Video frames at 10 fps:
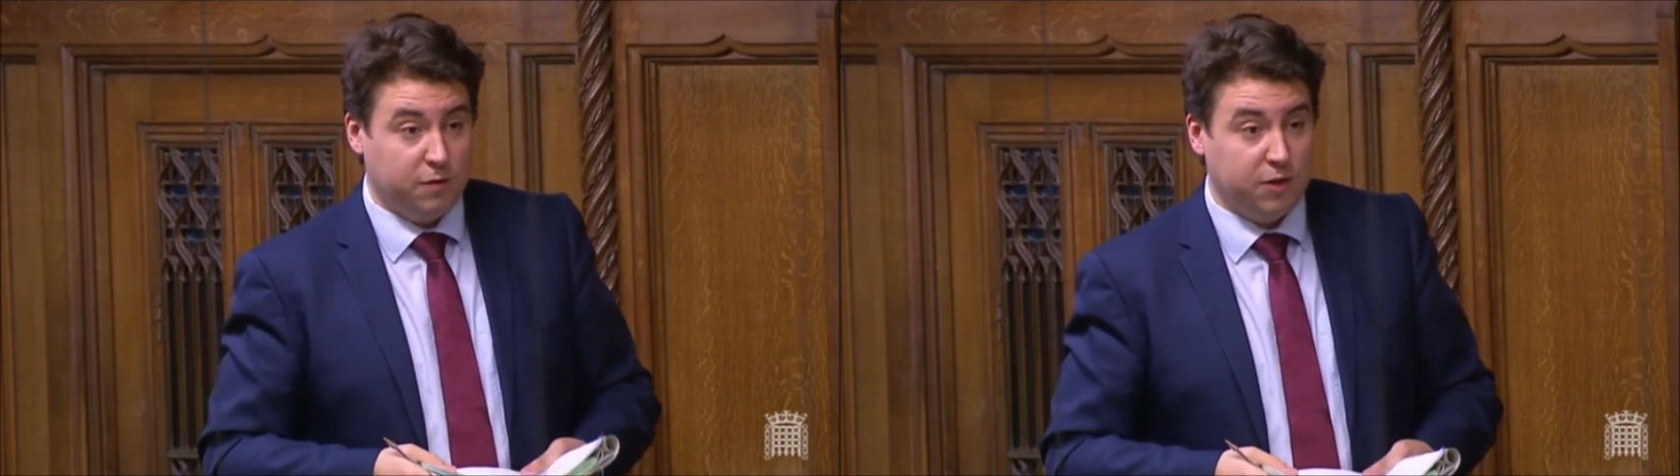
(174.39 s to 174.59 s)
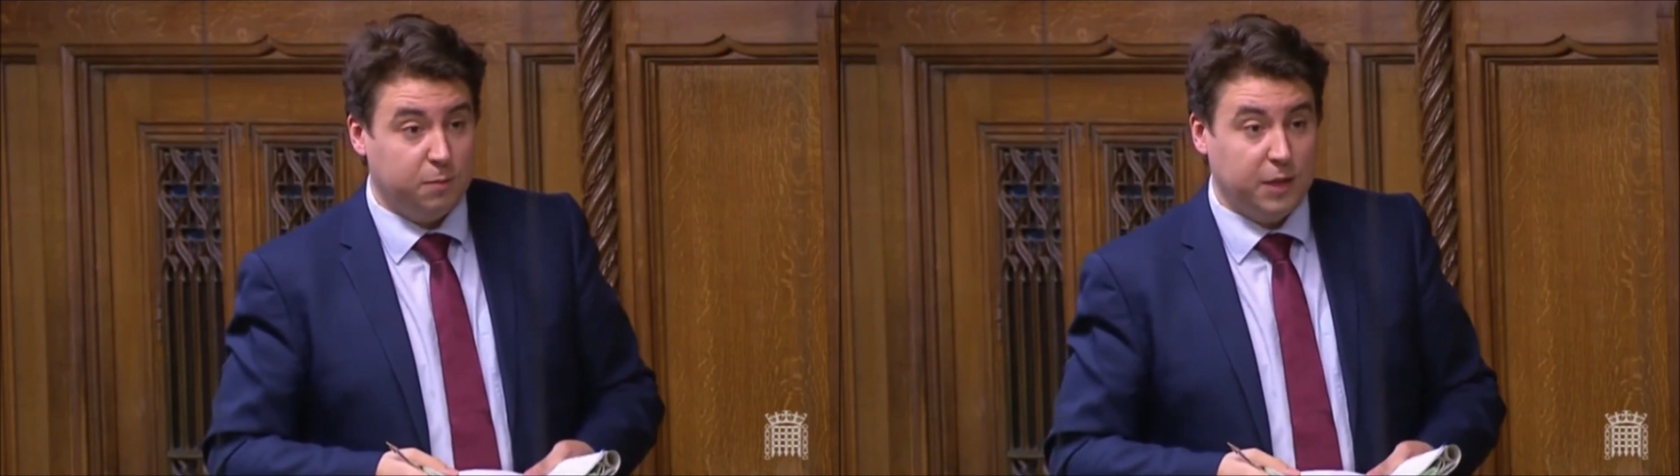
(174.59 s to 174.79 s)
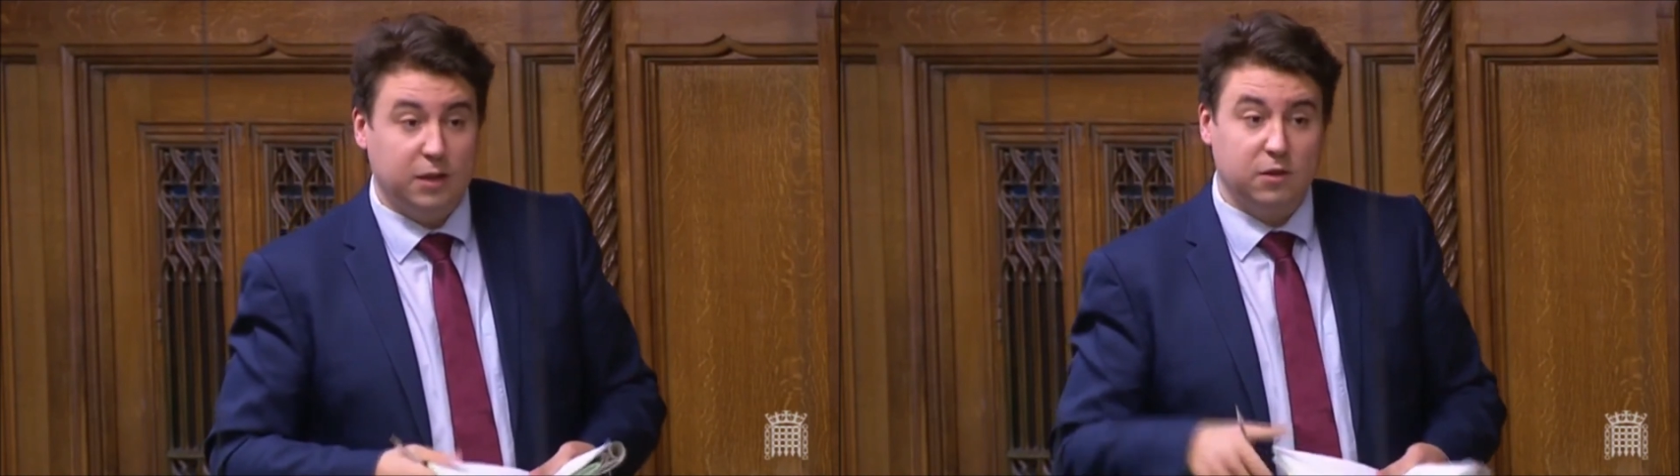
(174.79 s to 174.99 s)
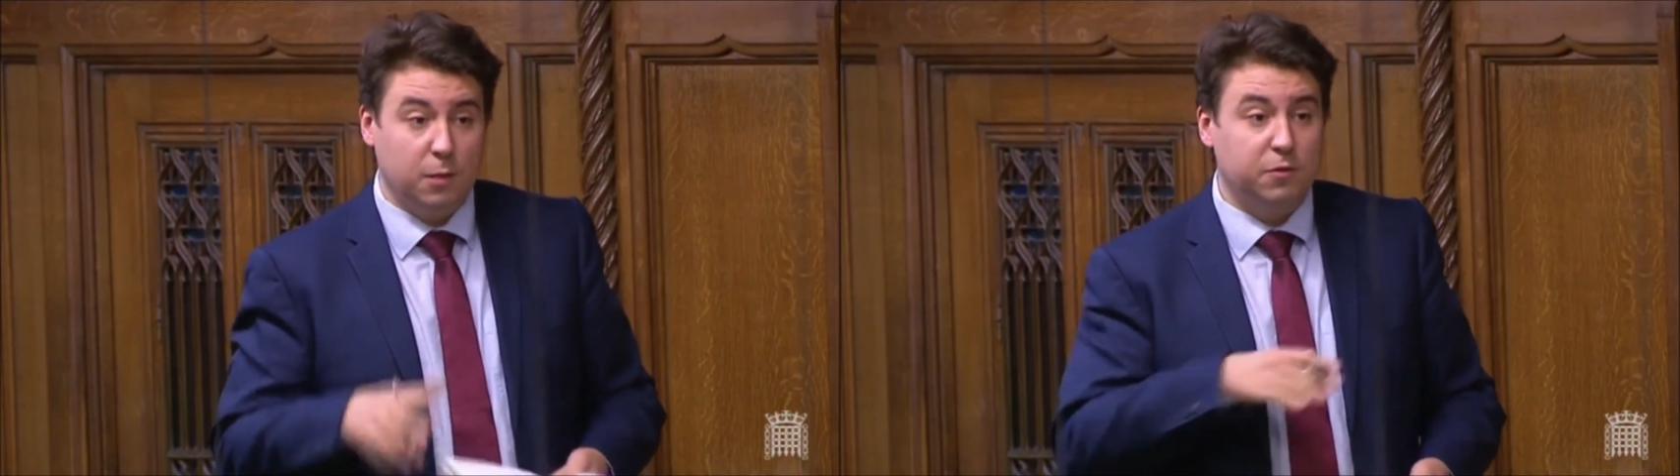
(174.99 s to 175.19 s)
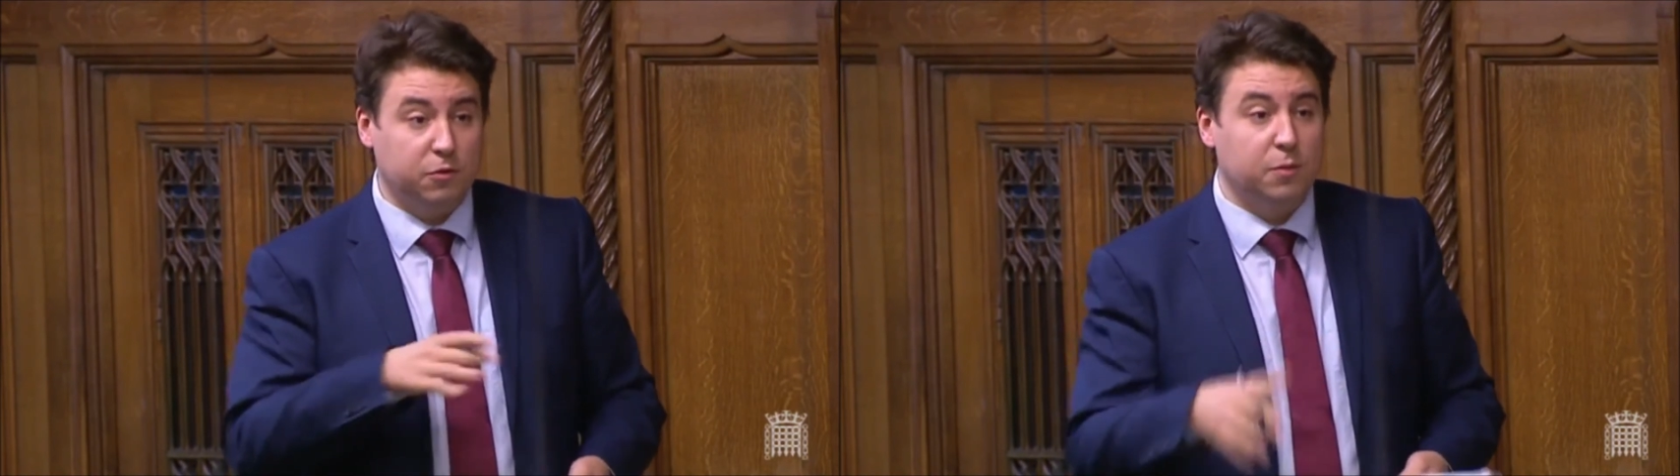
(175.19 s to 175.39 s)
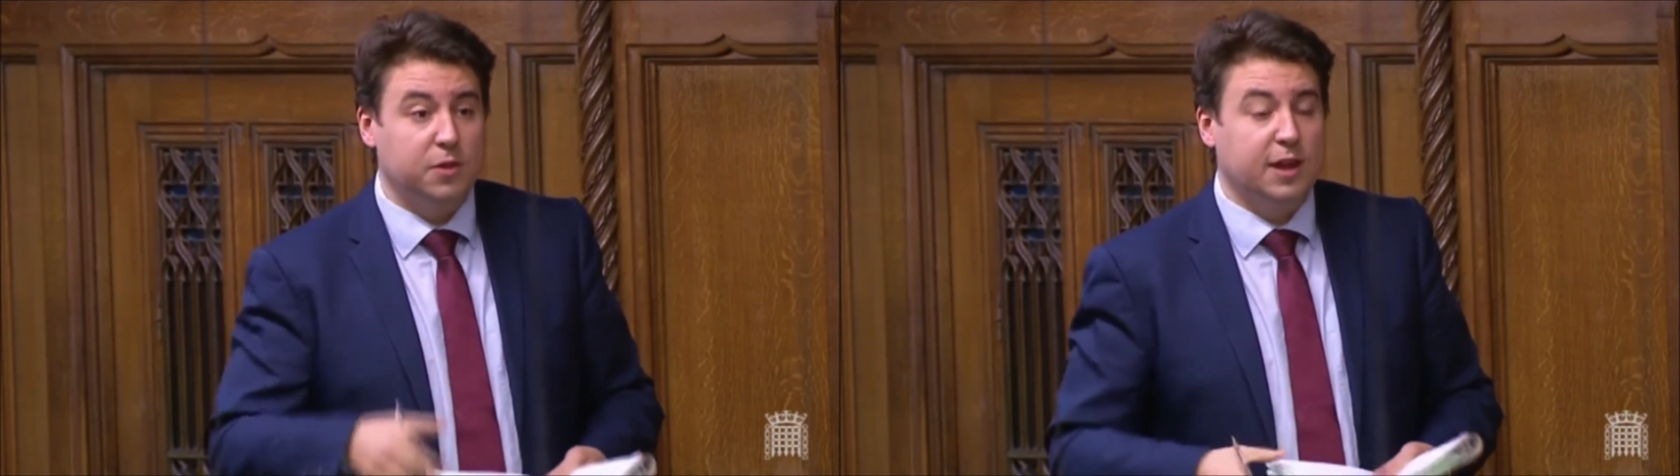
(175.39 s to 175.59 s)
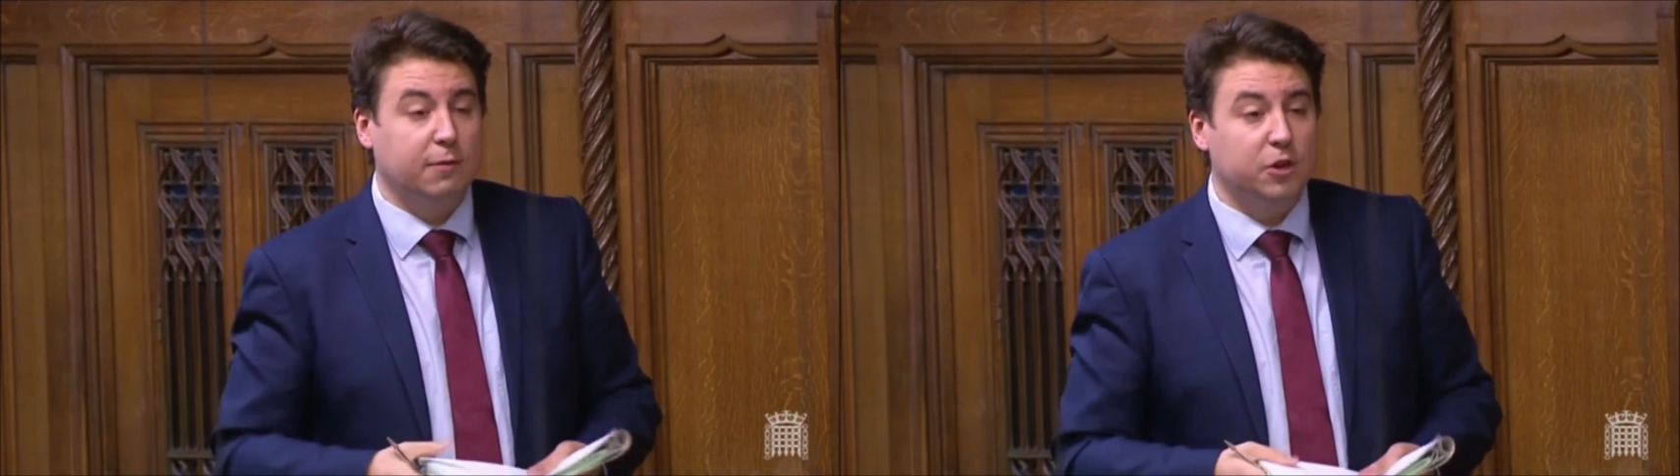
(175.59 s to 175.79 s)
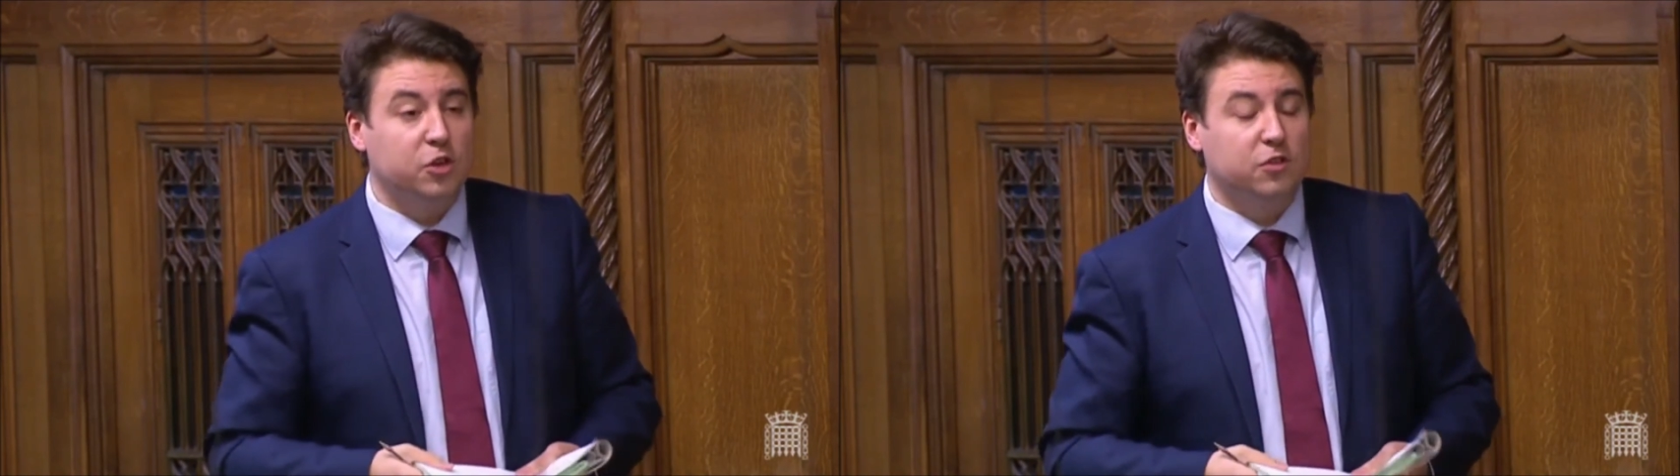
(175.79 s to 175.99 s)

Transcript: this bill in terms of some of the definitions,